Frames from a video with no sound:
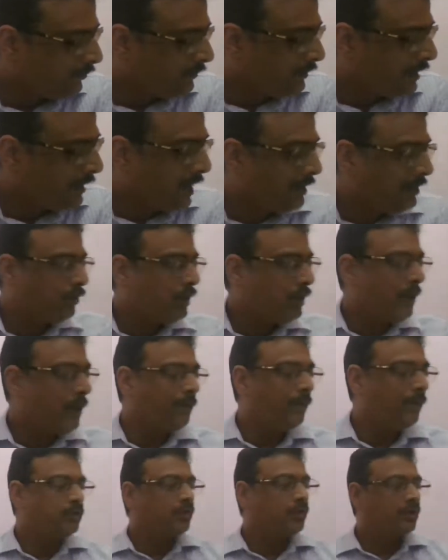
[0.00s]
then we
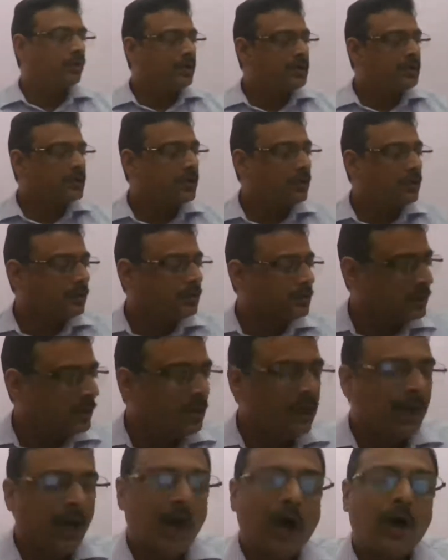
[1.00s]
have also discussed
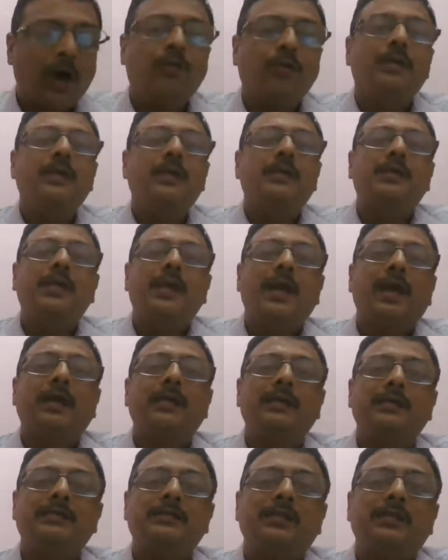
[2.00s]
how India
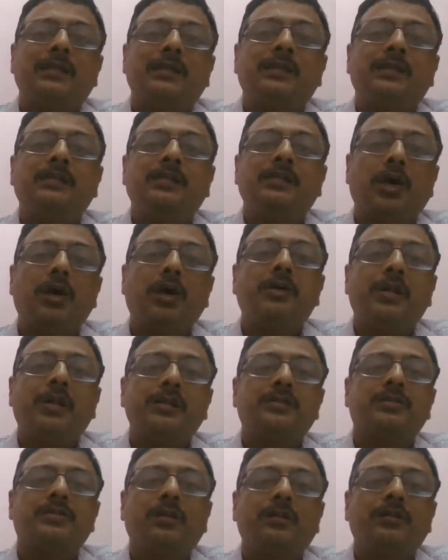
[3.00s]
is a young
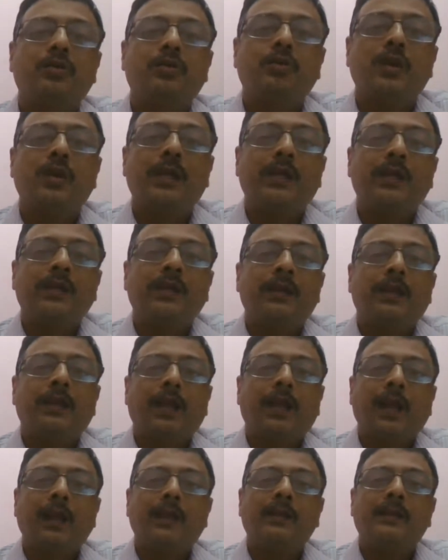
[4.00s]
nation today
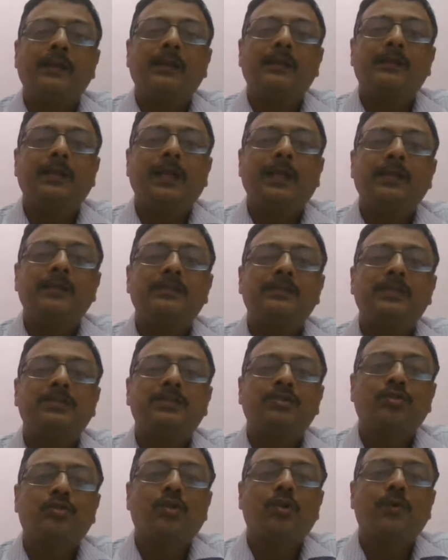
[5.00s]
and there is a
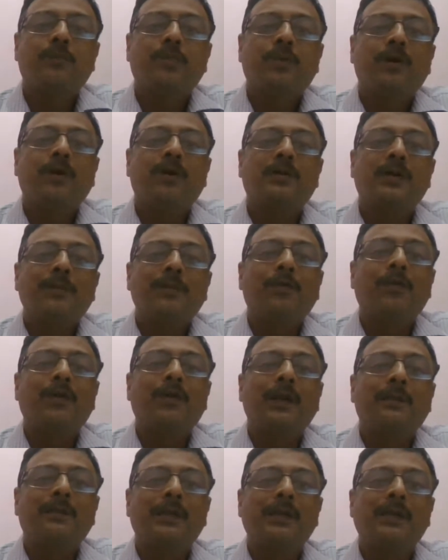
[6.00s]
scope for
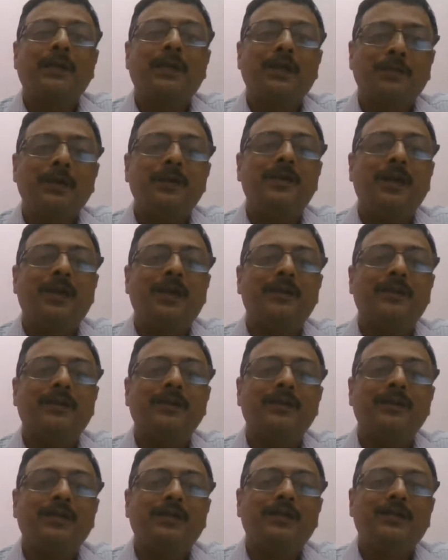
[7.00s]
demographic dividend
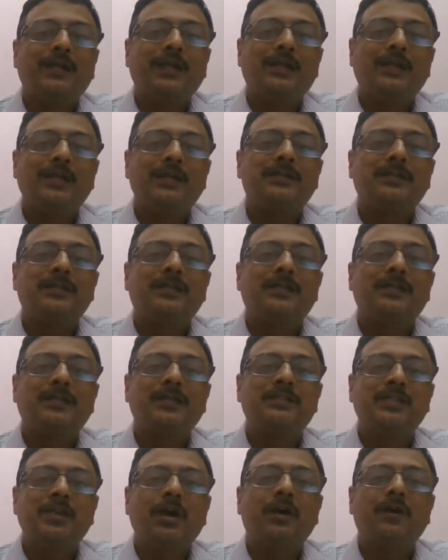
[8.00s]
that it,
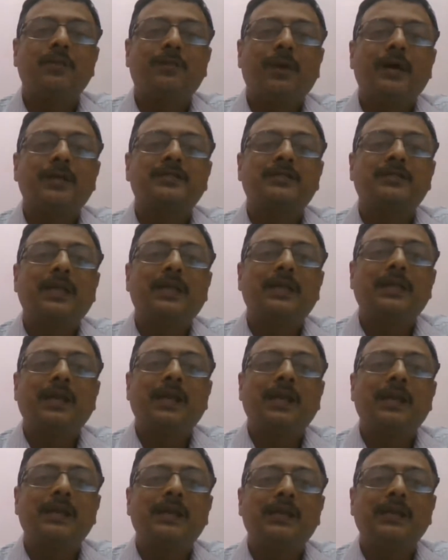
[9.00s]
this young mass can
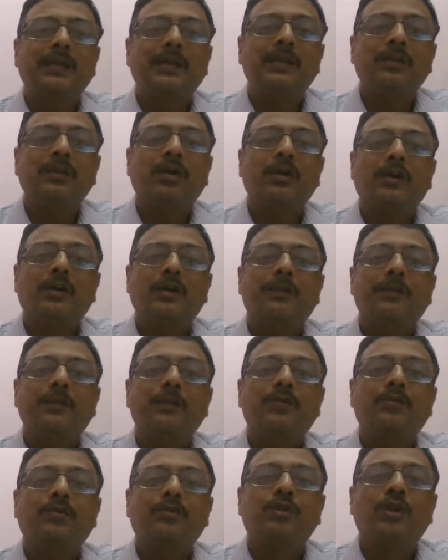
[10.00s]
really
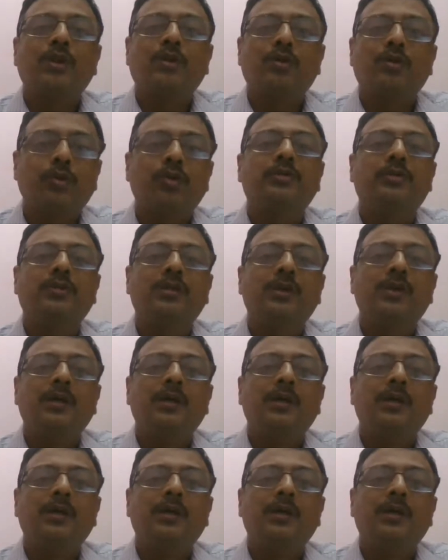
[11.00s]
contribute to the growth.